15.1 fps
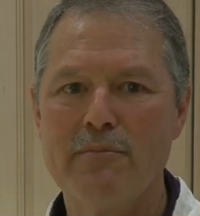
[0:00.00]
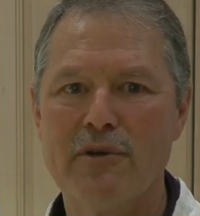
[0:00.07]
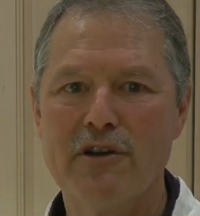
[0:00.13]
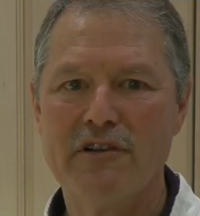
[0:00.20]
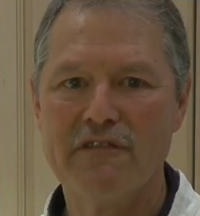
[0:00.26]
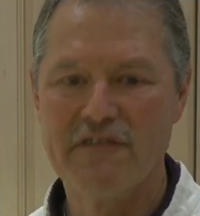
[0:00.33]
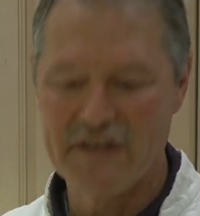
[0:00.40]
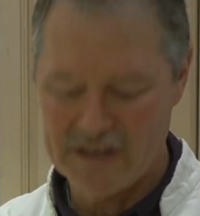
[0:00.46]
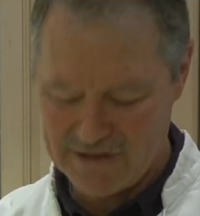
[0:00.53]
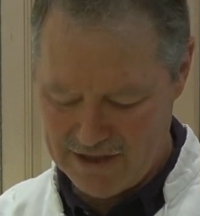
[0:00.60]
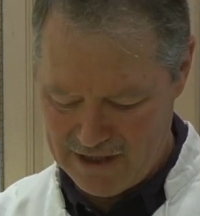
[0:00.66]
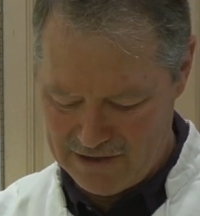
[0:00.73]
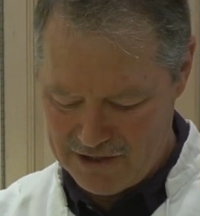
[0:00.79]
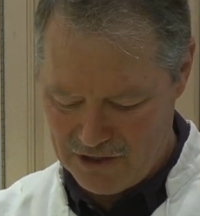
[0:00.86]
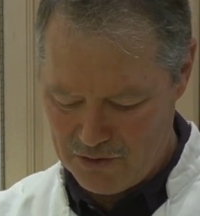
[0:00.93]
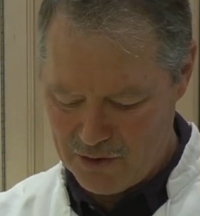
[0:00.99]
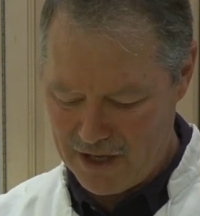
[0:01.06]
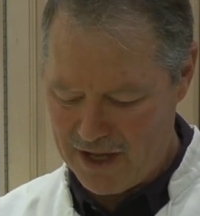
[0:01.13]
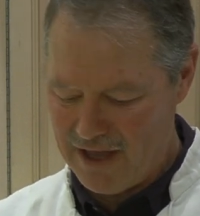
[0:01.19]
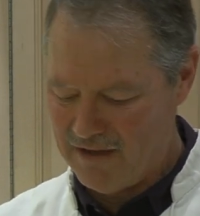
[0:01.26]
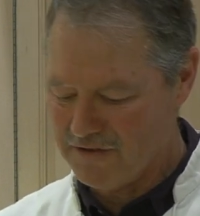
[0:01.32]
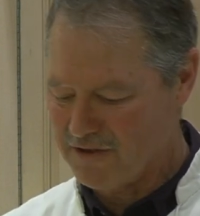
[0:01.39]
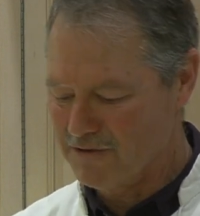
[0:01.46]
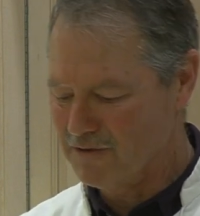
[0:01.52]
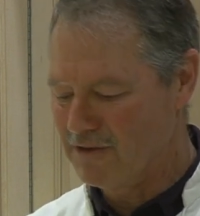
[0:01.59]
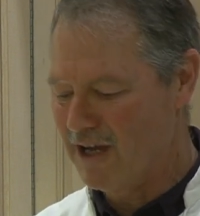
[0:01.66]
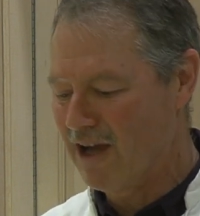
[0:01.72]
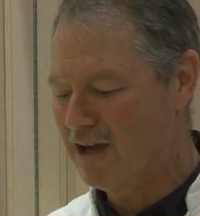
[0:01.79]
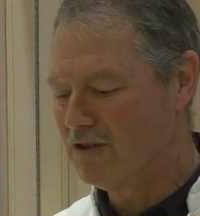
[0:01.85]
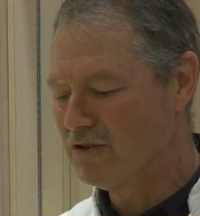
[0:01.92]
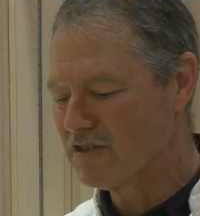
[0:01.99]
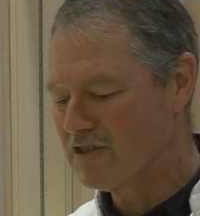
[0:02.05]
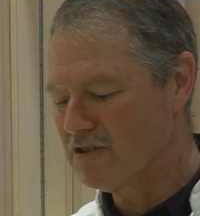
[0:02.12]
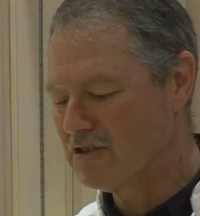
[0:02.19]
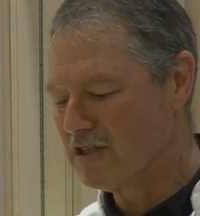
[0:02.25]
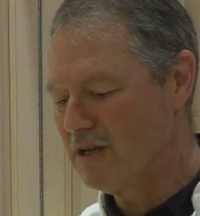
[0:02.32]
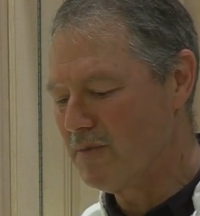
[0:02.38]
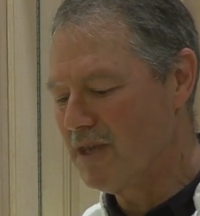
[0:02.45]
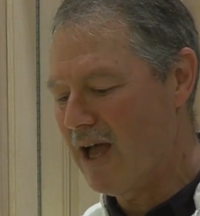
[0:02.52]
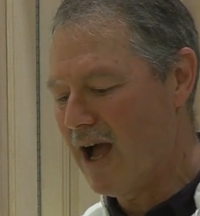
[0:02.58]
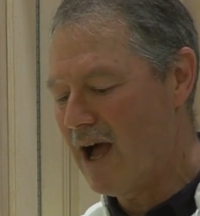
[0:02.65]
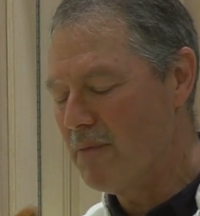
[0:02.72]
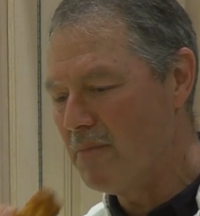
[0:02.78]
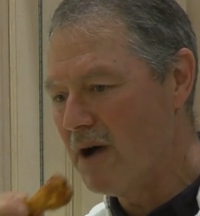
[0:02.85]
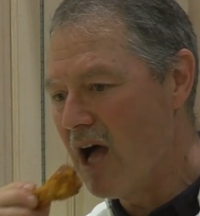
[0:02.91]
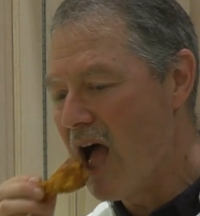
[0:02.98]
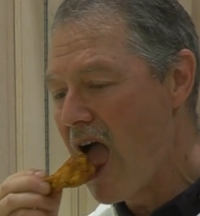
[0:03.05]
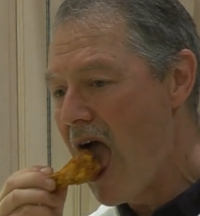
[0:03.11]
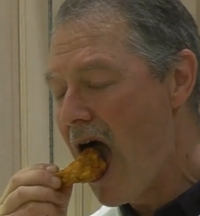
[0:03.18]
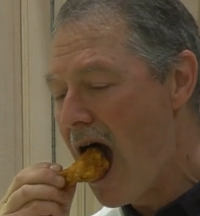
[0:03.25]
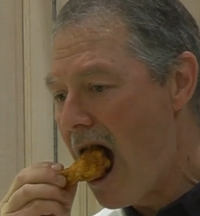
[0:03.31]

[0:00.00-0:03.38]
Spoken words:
Perfect. And you know what I have to do now? I know it's still going to be hot, but